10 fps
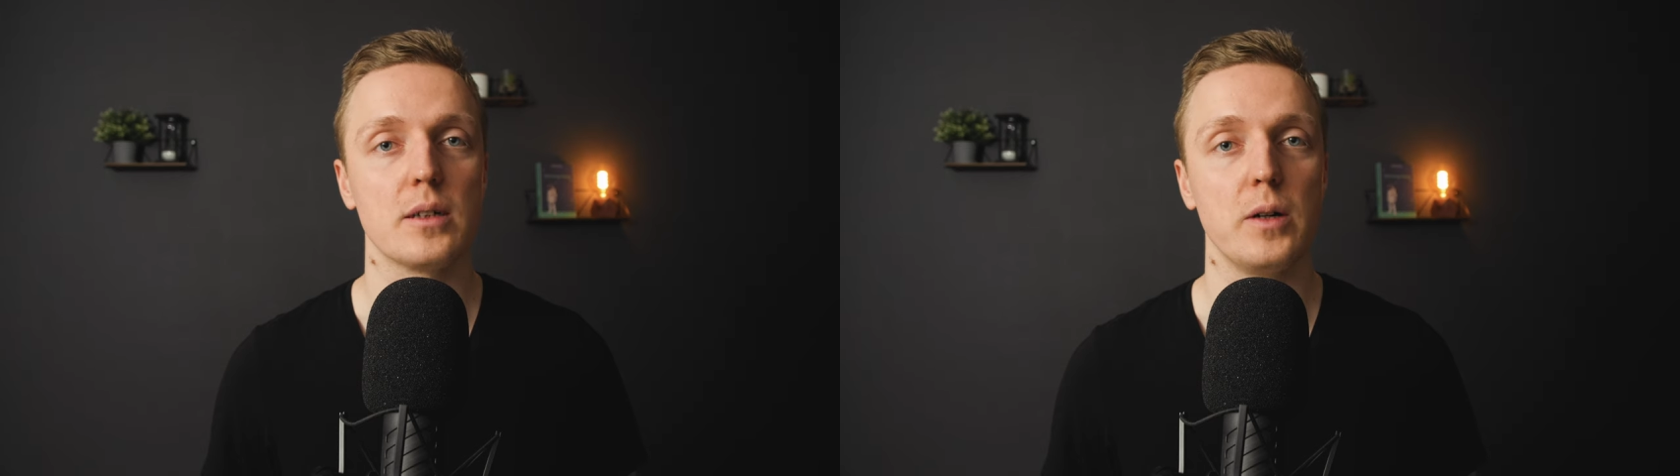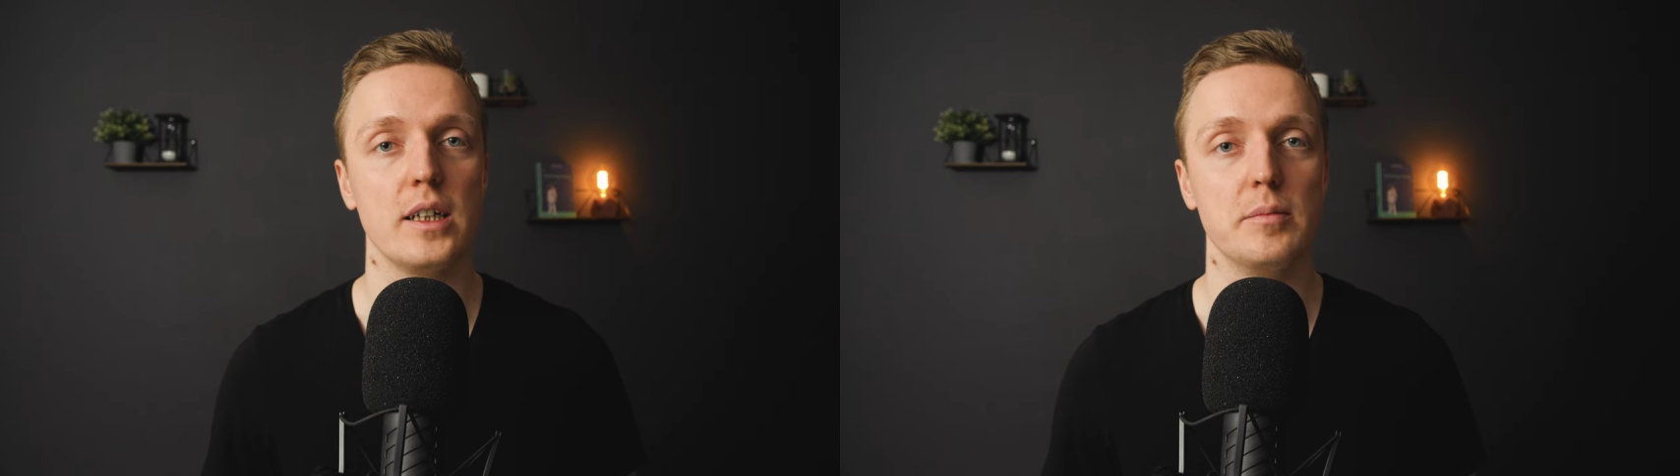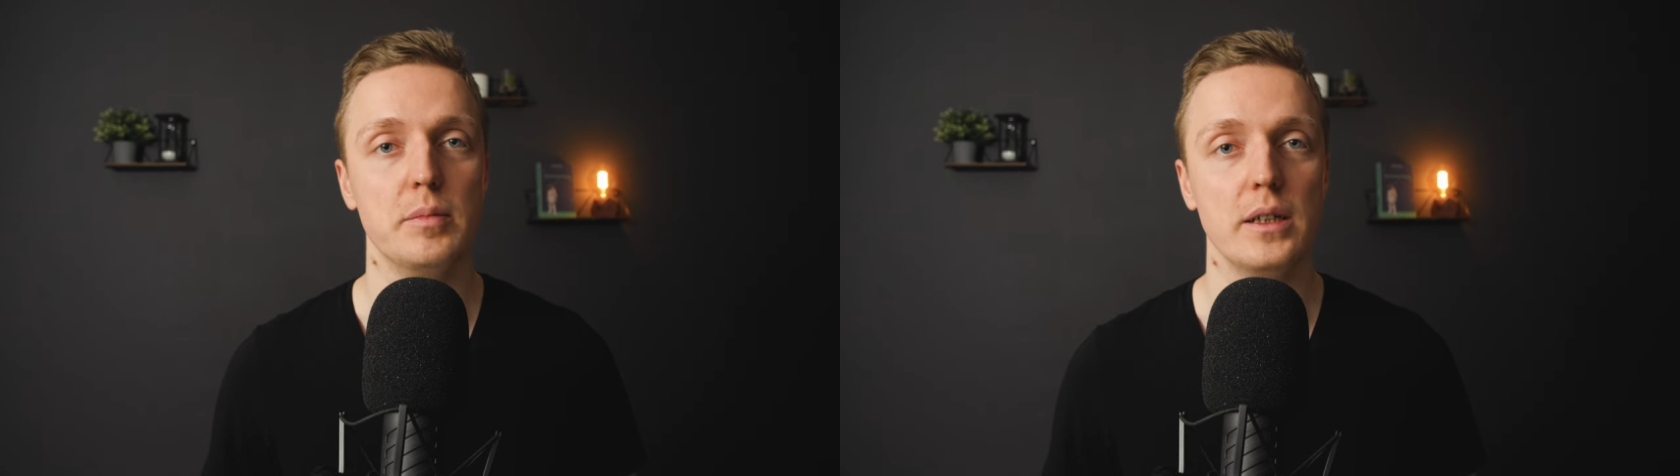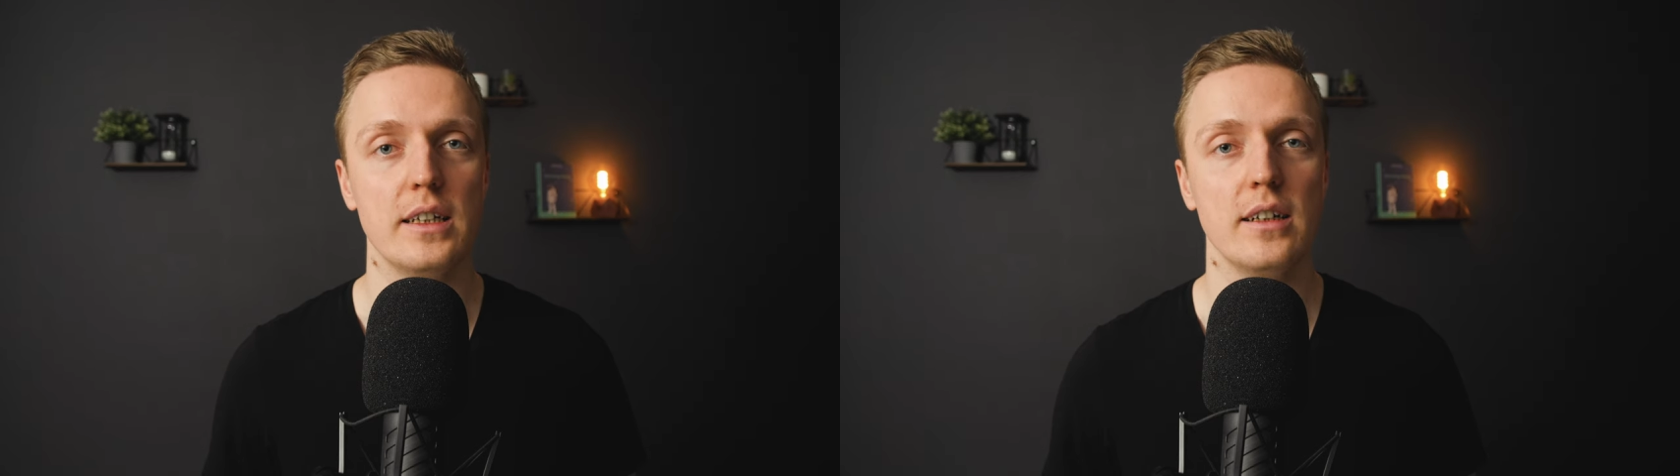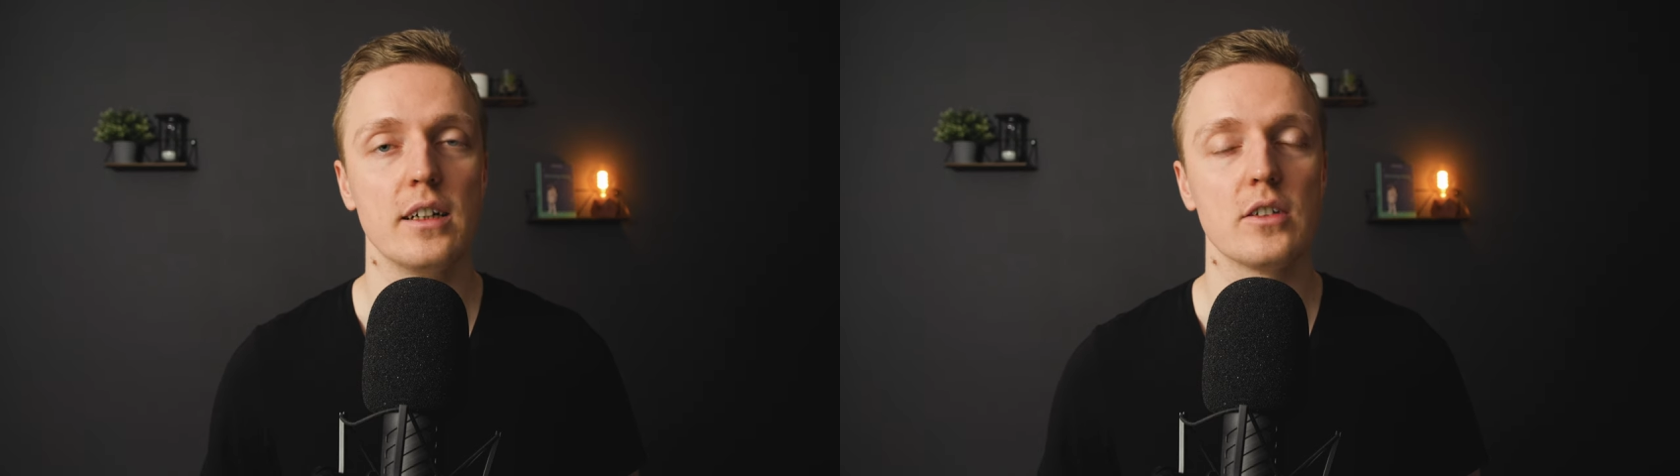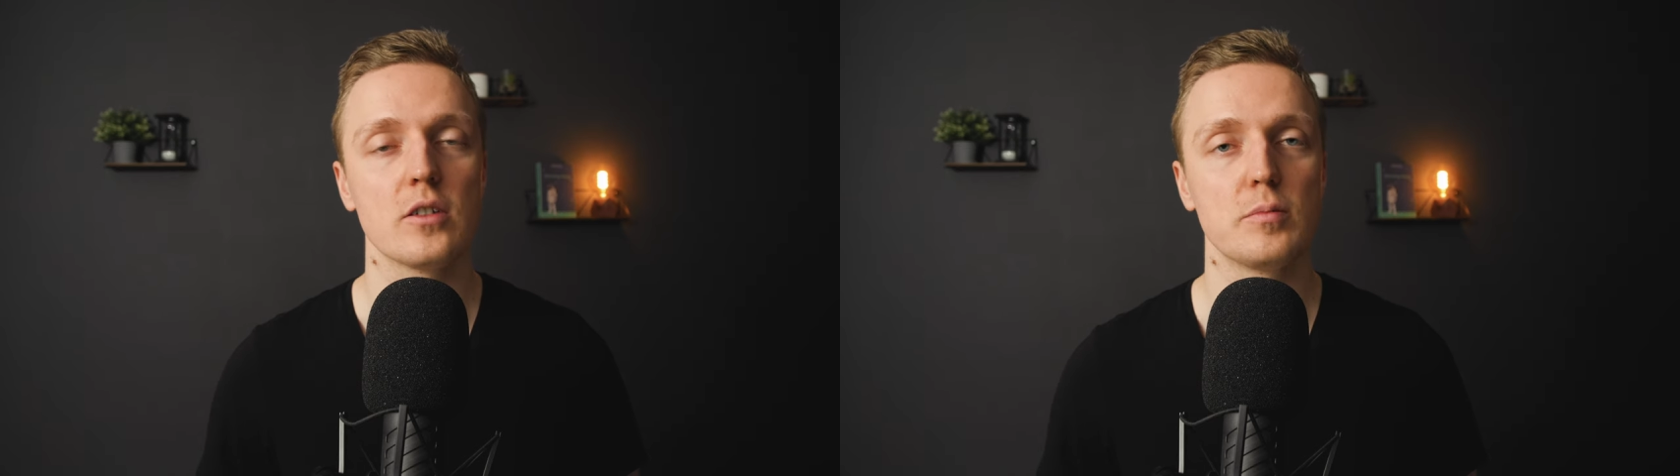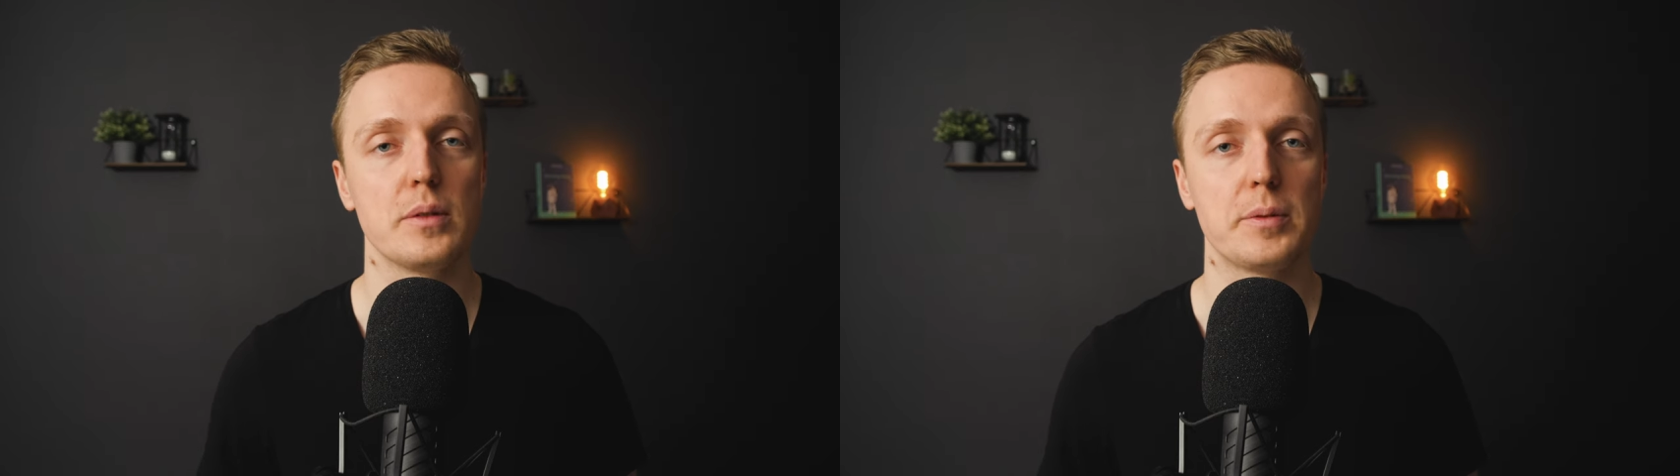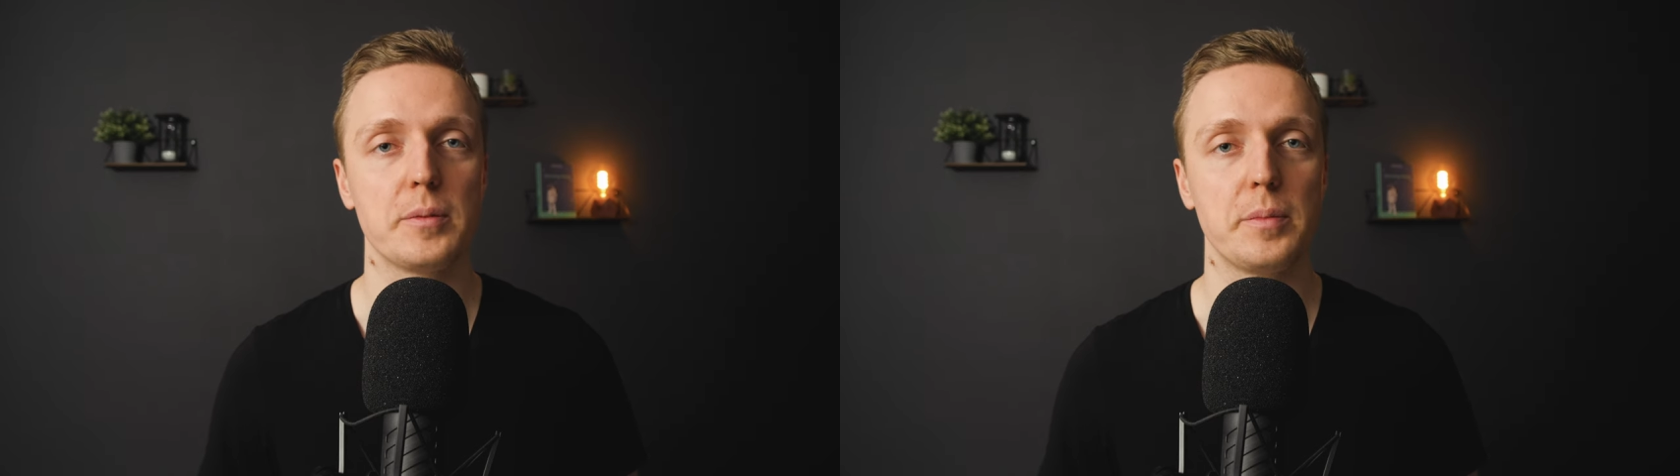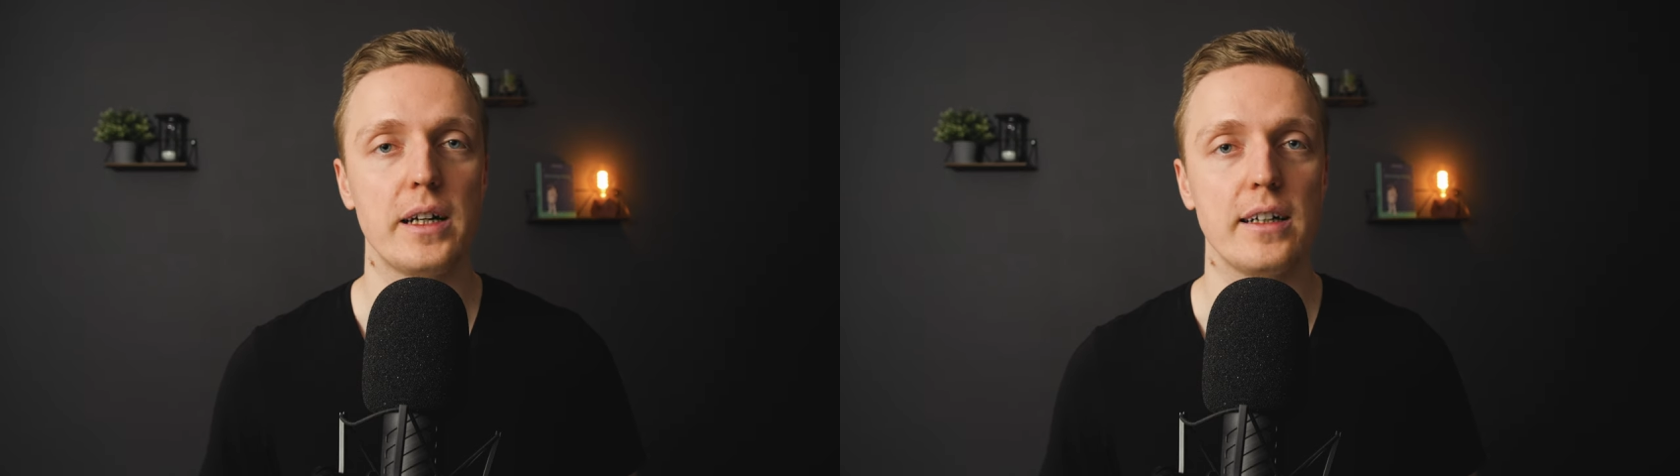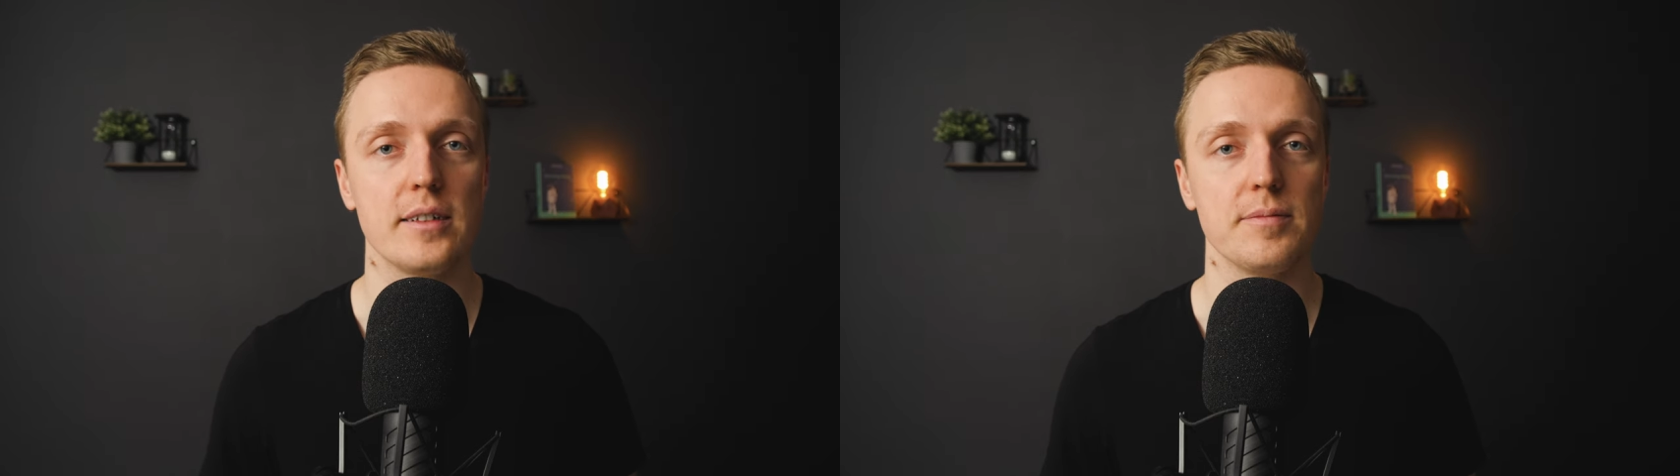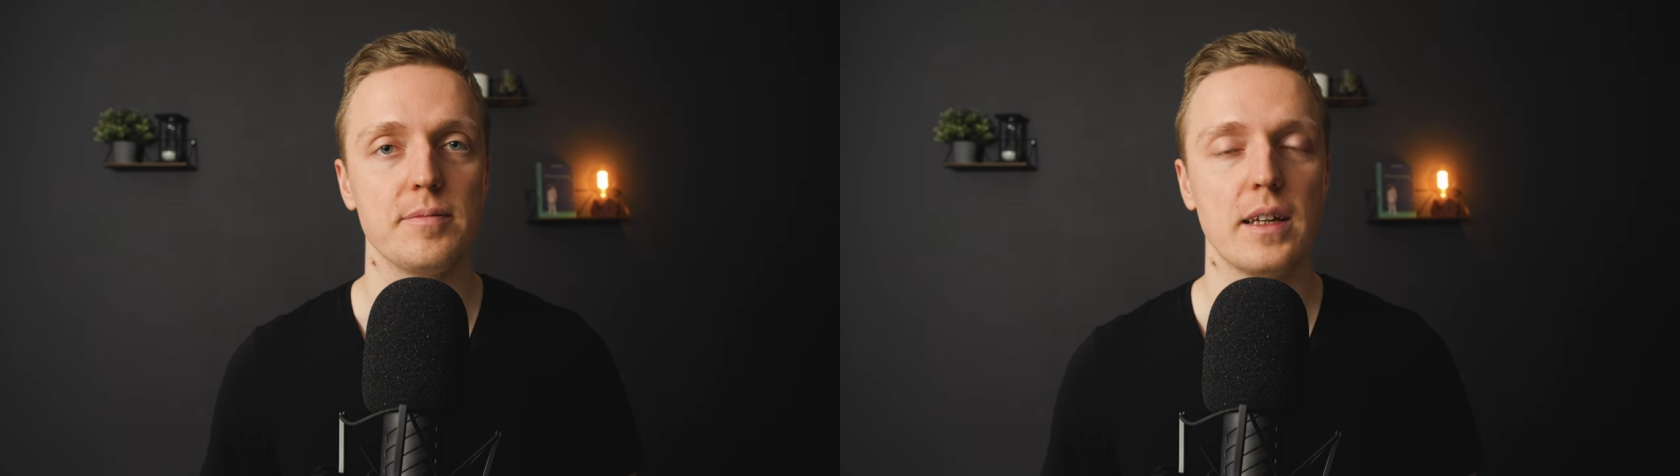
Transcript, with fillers: quite big, so be prepared.